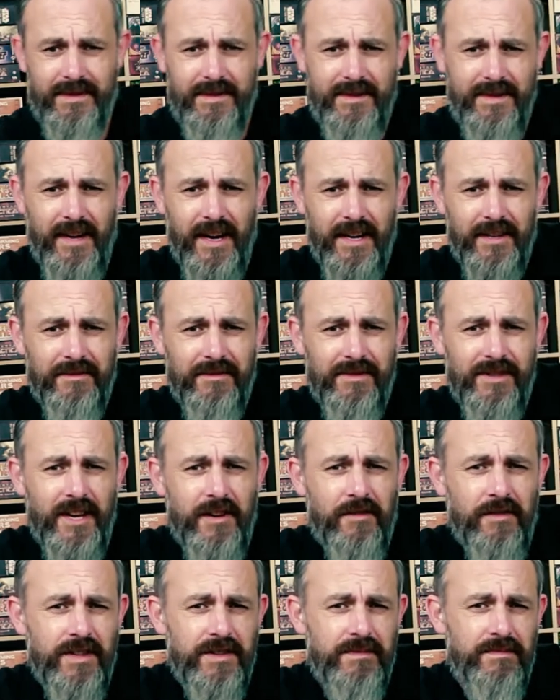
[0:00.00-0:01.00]
title
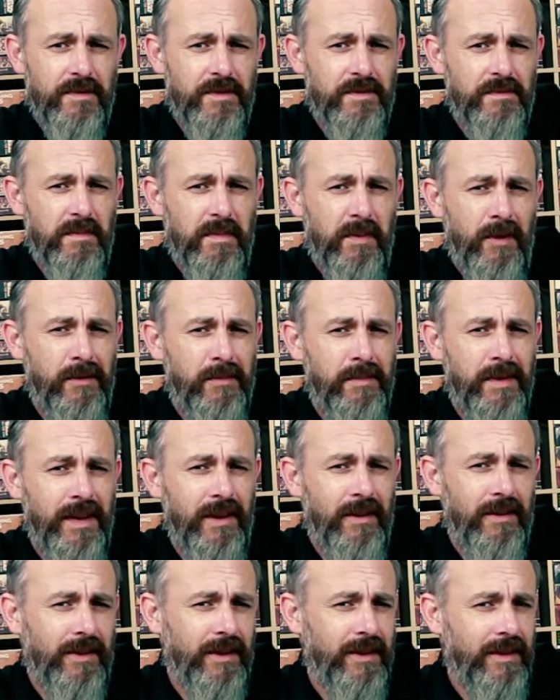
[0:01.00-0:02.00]
sequence, which will probably be
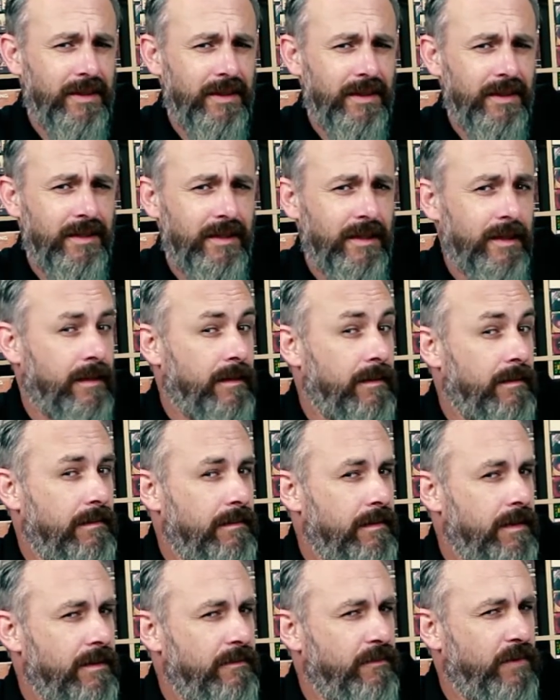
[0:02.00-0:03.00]
longer than
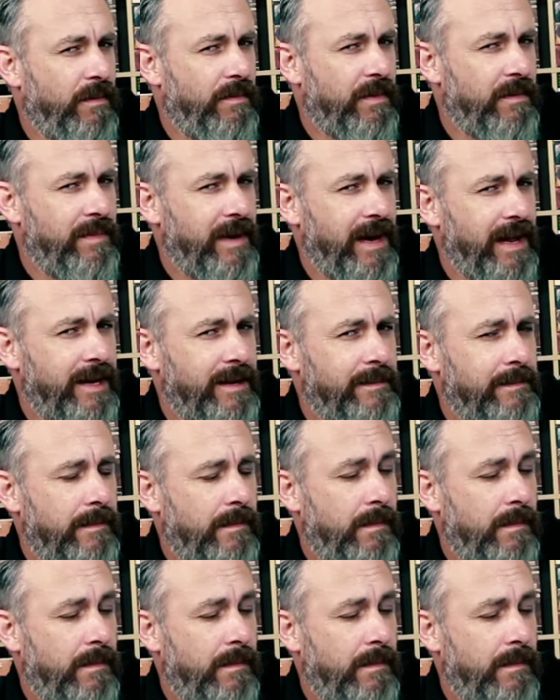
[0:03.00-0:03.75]
what we played.